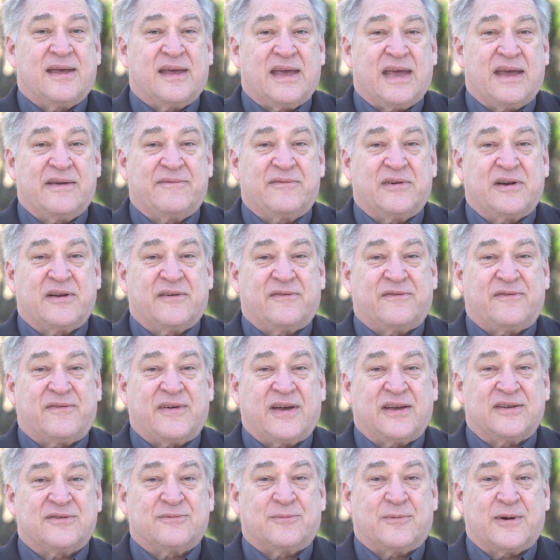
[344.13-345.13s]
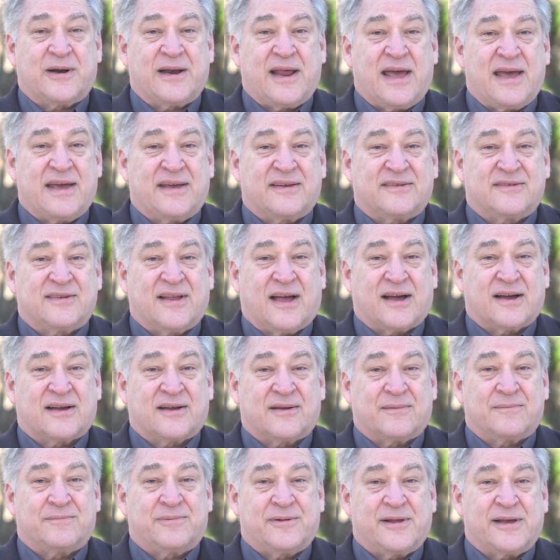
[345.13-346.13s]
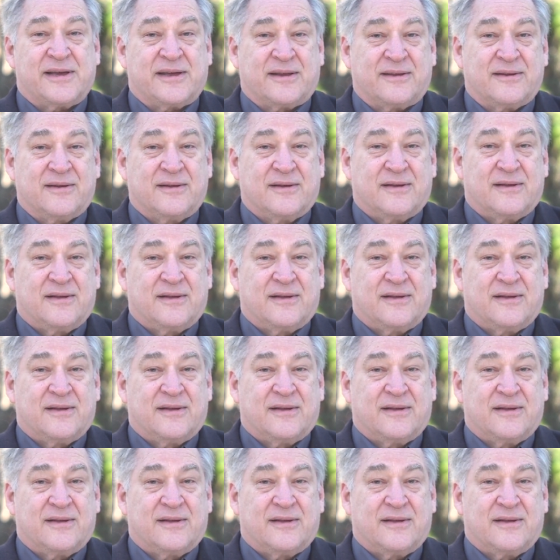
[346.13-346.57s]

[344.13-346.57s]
even if phase 1A is not complete.